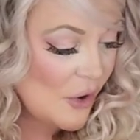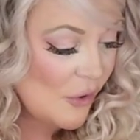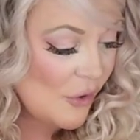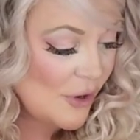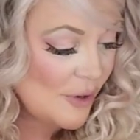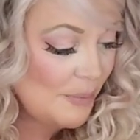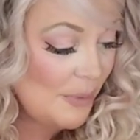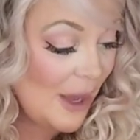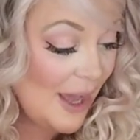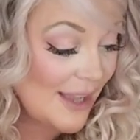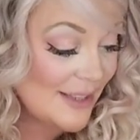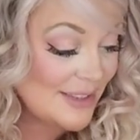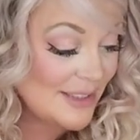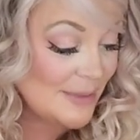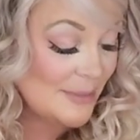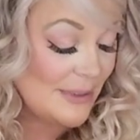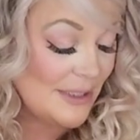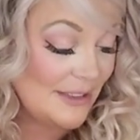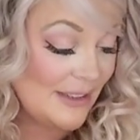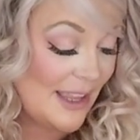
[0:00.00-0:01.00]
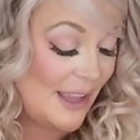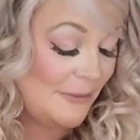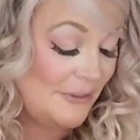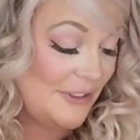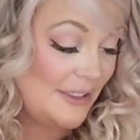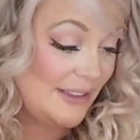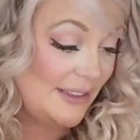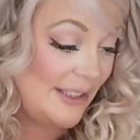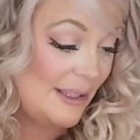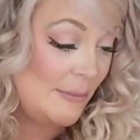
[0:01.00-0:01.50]
or possibly
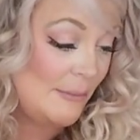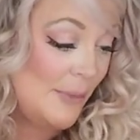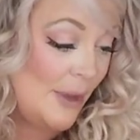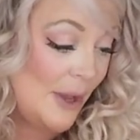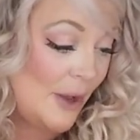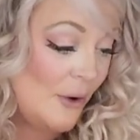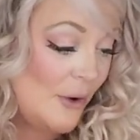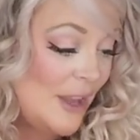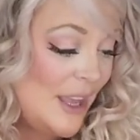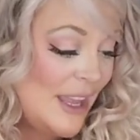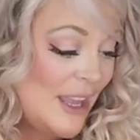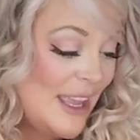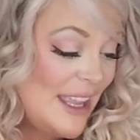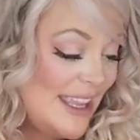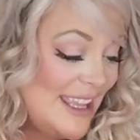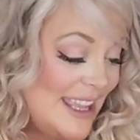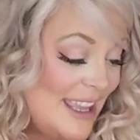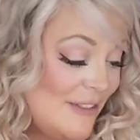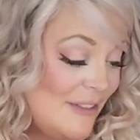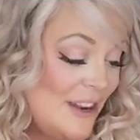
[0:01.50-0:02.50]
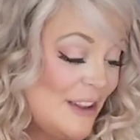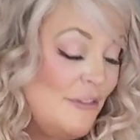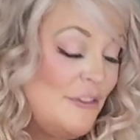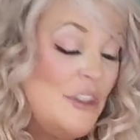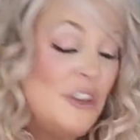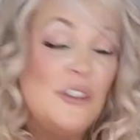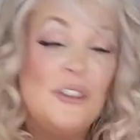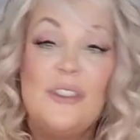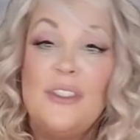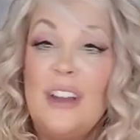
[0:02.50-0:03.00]
left in limbo. Even if
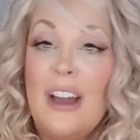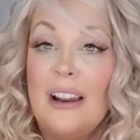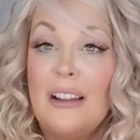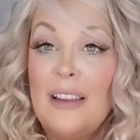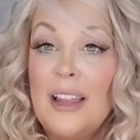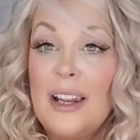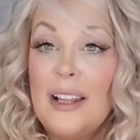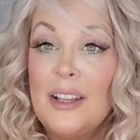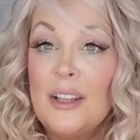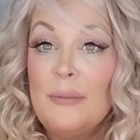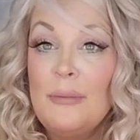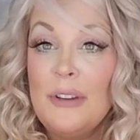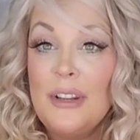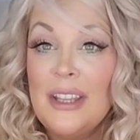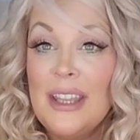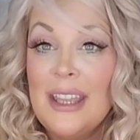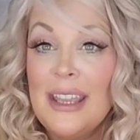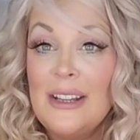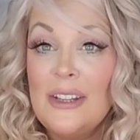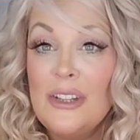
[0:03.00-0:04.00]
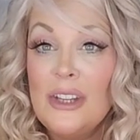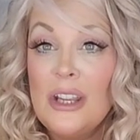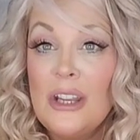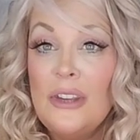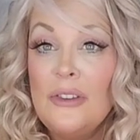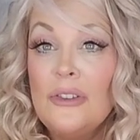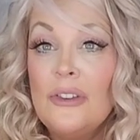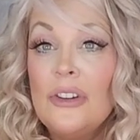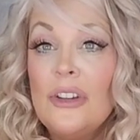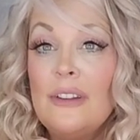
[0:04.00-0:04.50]
there's not a lot of communication,
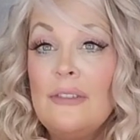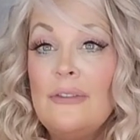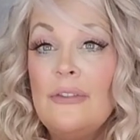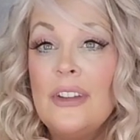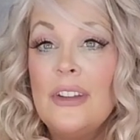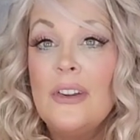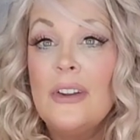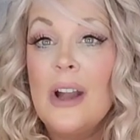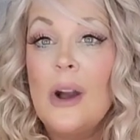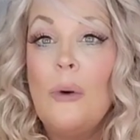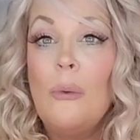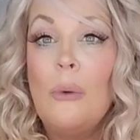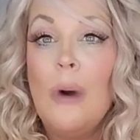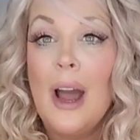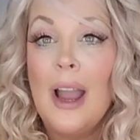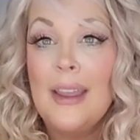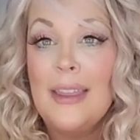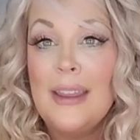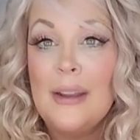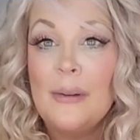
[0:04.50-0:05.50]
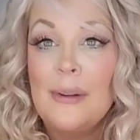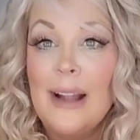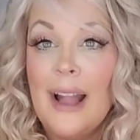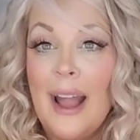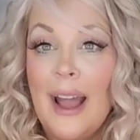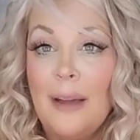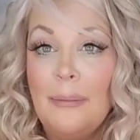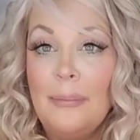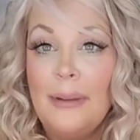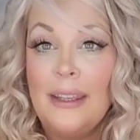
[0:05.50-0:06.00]
you couldn't figure out why they were
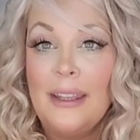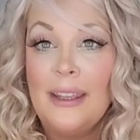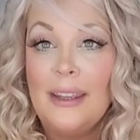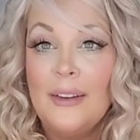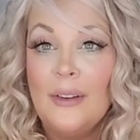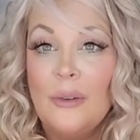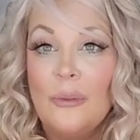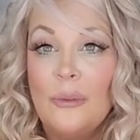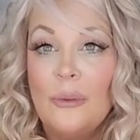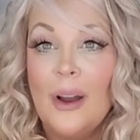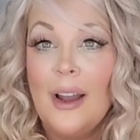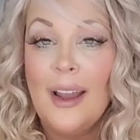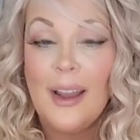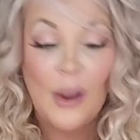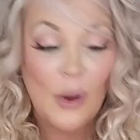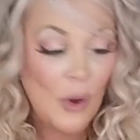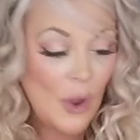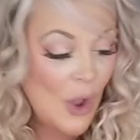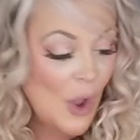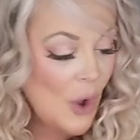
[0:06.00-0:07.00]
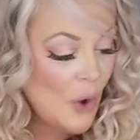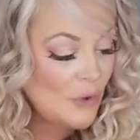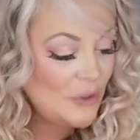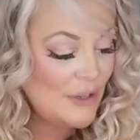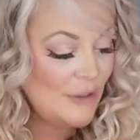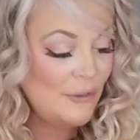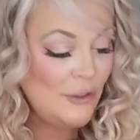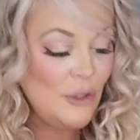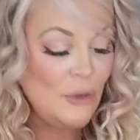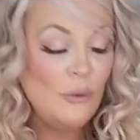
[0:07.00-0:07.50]
happy. Why,
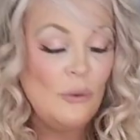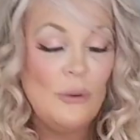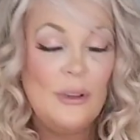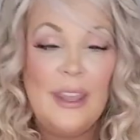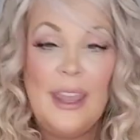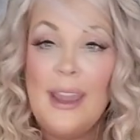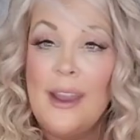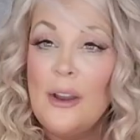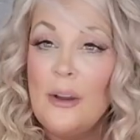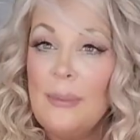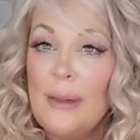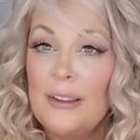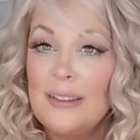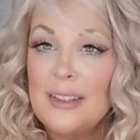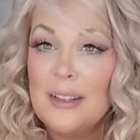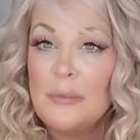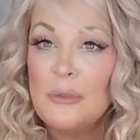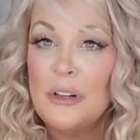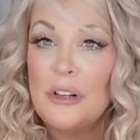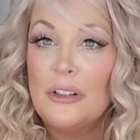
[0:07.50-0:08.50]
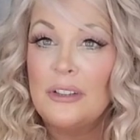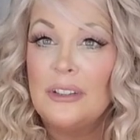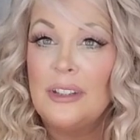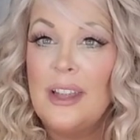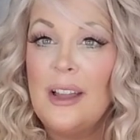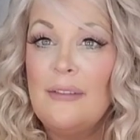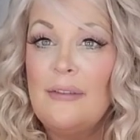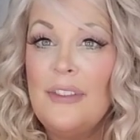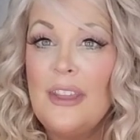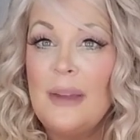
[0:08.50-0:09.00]
if you care about someone or
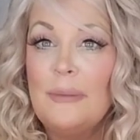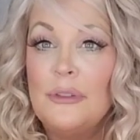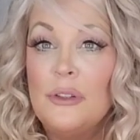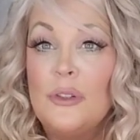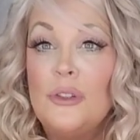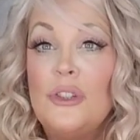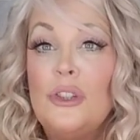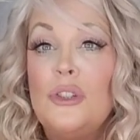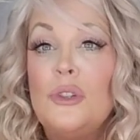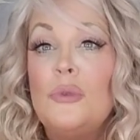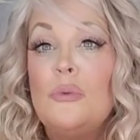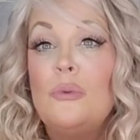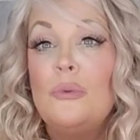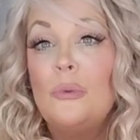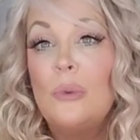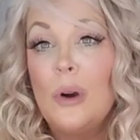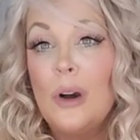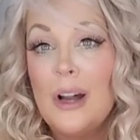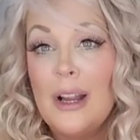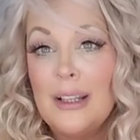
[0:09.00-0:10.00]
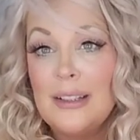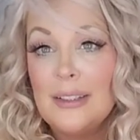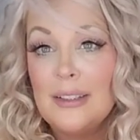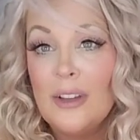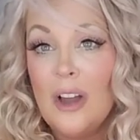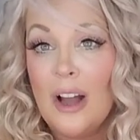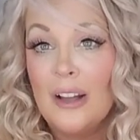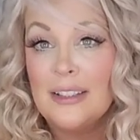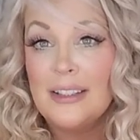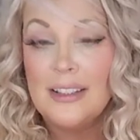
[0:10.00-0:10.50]
love them, don't you want to
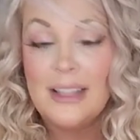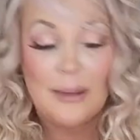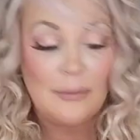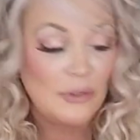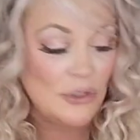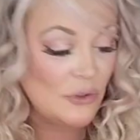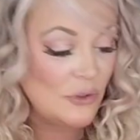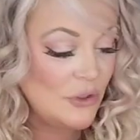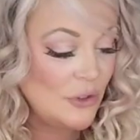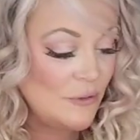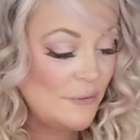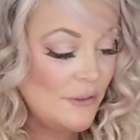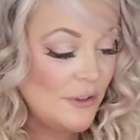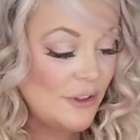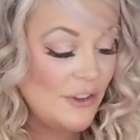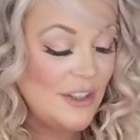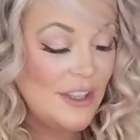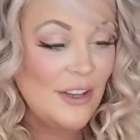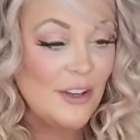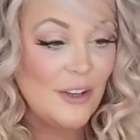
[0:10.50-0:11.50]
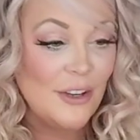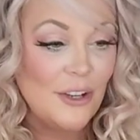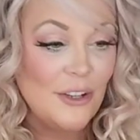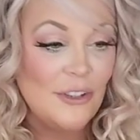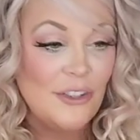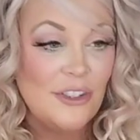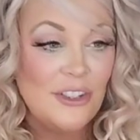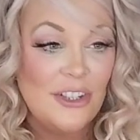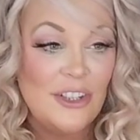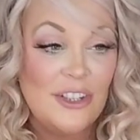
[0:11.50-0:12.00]
talk to them? Don't you feel the
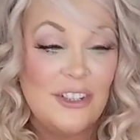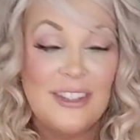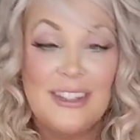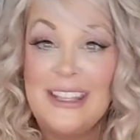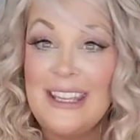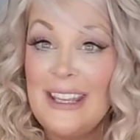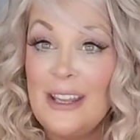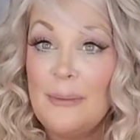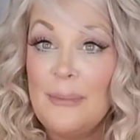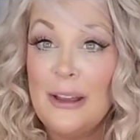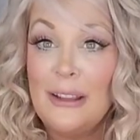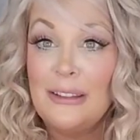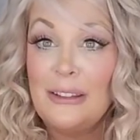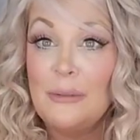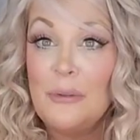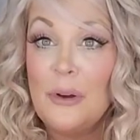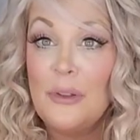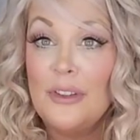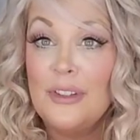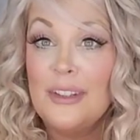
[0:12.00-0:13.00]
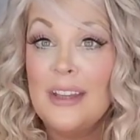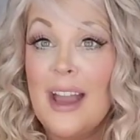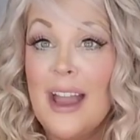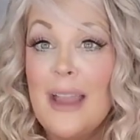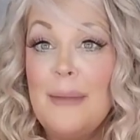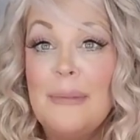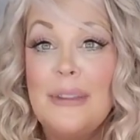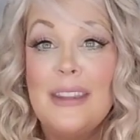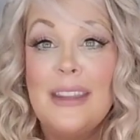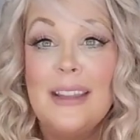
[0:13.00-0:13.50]
urge to just think about them all the
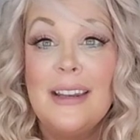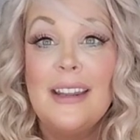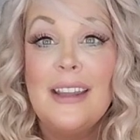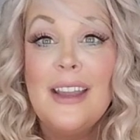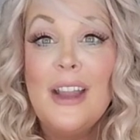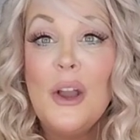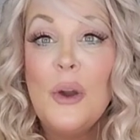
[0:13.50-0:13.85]
time? And then